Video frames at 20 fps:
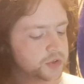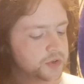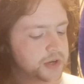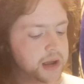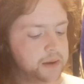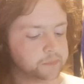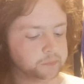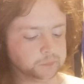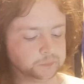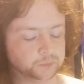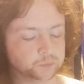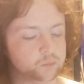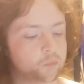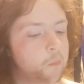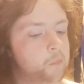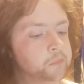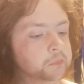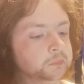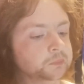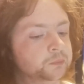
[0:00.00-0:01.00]
So yeah.
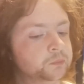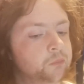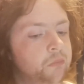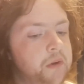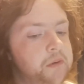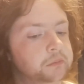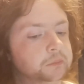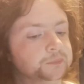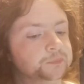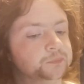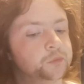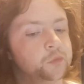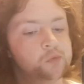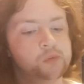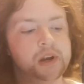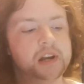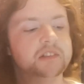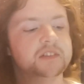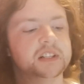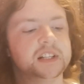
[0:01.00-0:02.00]

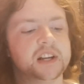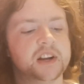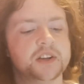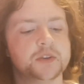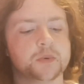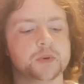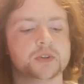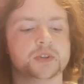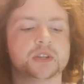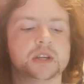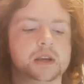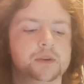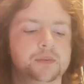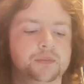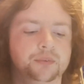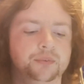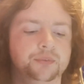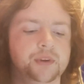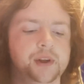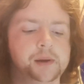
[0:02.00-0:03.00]
Really, really nice ones.
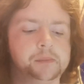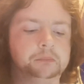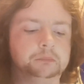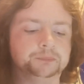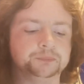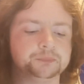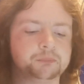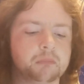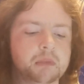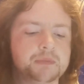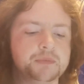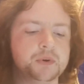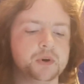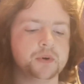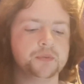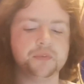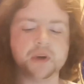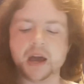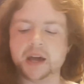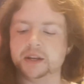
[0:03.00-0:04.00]
If you're
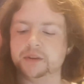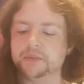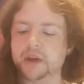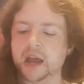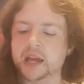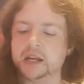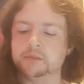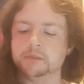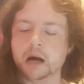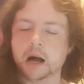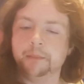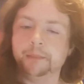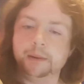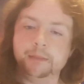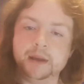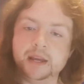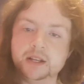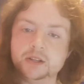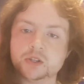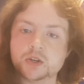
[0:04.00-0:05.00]
a fan of
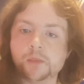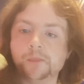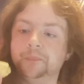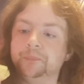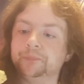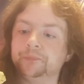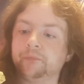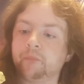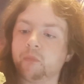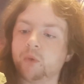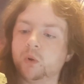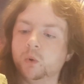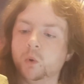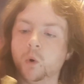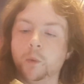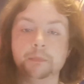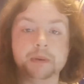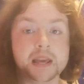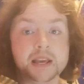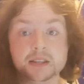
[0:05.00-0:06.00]
edamame beans
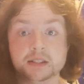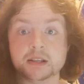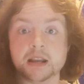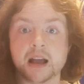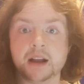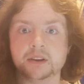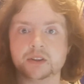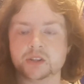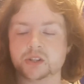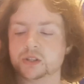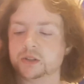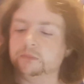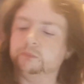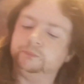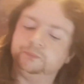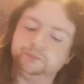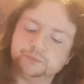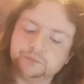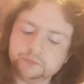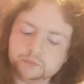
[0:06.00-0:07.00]
or pea snacks,
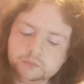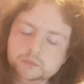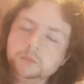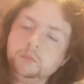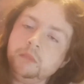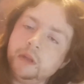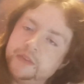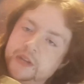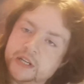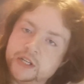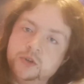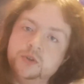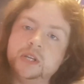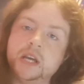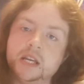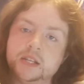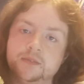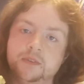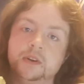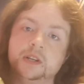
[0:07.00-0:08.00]
they do
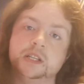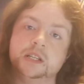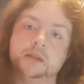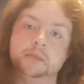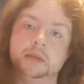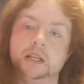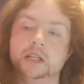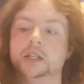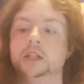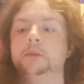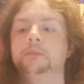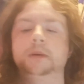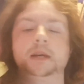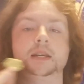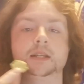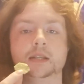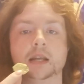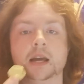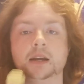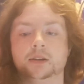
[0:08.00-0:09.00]
taste very similar to the
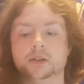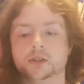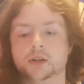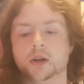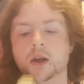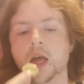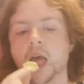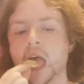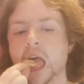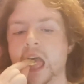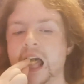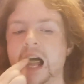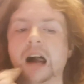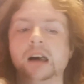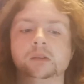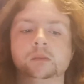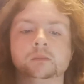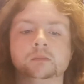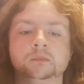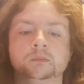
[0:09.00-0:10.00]
pea snacks.
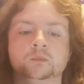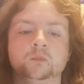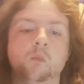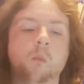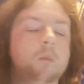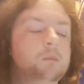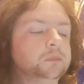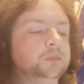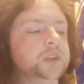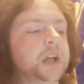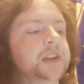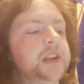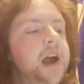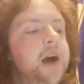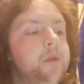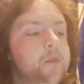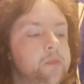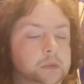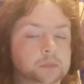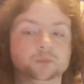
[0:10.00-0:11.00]
Then
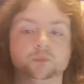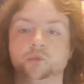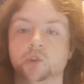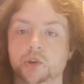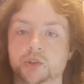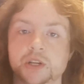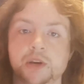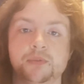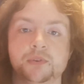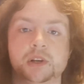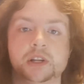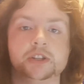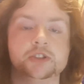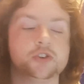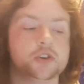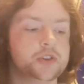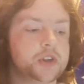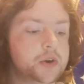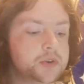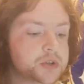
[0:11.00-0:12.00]
yeah, you'll definitely
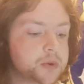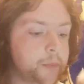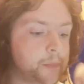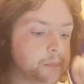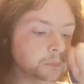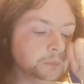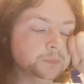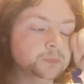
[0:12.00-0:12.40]
enjoy those.